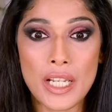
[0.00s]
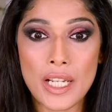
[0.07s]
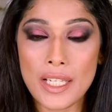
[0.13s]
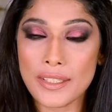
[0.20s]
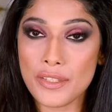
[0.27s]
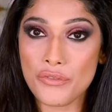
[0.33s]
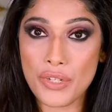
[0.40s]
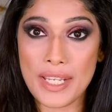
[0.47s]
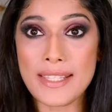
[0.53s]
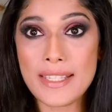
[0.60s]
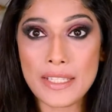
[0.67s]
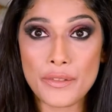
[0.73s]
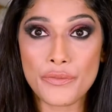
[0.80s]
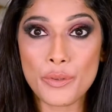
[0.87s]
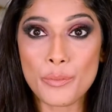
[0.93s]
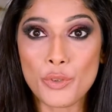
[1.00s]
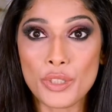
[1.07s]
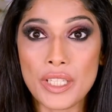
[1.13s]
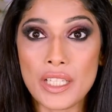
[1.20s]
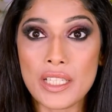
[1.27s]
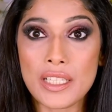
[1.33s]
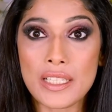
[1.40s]
The Trendsetter from
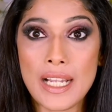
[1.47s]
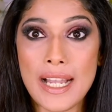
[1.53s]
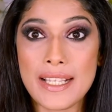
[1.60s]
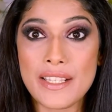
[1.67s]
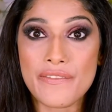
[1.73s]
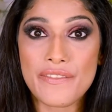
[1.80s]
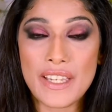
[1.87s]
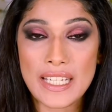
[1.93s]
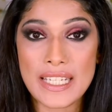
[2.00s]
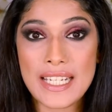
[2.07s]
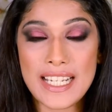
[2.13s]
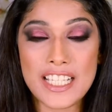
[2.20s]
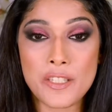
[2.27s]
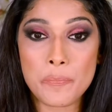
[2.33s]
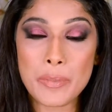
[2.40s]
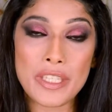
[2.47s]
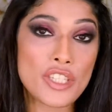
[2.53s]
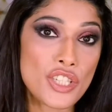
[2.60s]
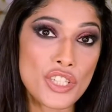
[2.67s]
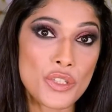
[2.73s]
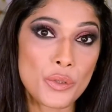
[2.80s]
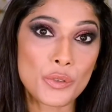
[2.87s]
Huda has a very nice
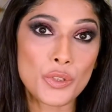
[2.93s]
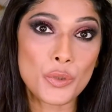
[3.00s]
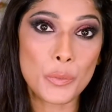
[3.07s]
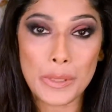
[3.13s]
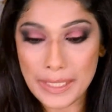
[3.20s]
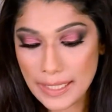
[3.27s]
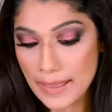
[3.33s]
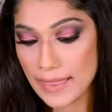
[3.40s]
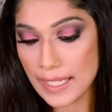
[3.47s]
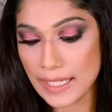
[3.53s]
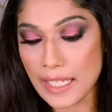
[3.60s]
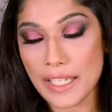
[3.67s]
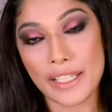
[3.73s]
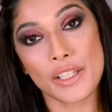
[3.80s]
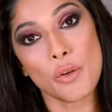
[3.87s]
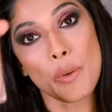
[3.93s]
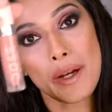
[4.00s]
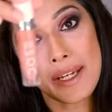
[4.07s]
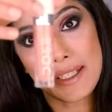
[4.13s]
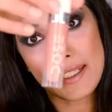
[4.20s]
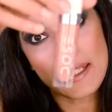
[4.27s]
peachy tone to it and then I go ahead